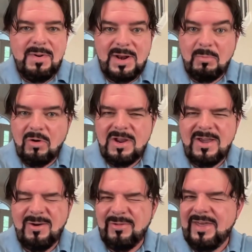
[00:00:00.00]
I'm
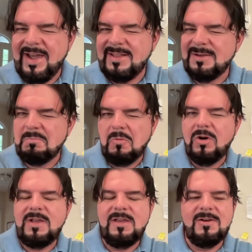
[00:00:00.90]
working on
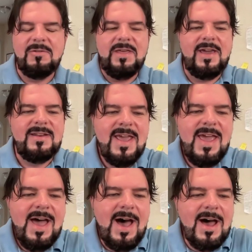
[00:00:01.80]
that.
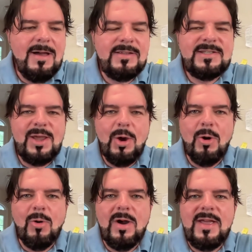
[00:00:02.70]

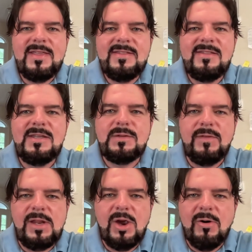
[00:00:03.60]
So this
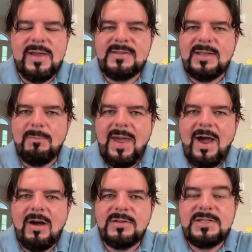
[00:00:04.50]
video is
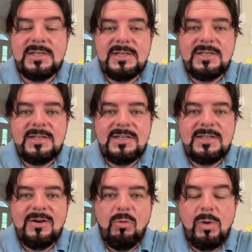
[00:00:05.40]
about
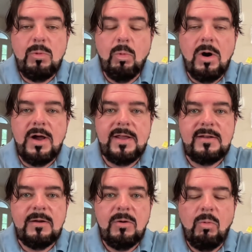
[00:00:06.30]
Week
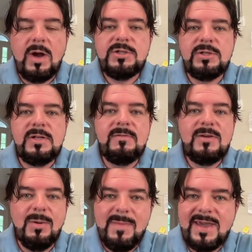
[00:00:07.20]
1, Washington
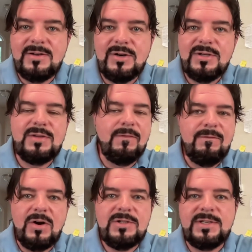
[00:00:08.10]
Commanders
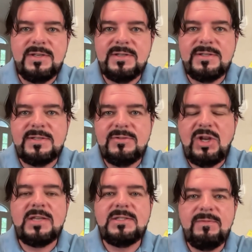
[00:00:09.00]
versus
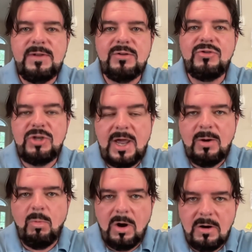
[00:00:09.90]
Jacksonville
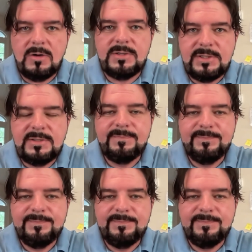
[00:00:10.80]
Jaguars.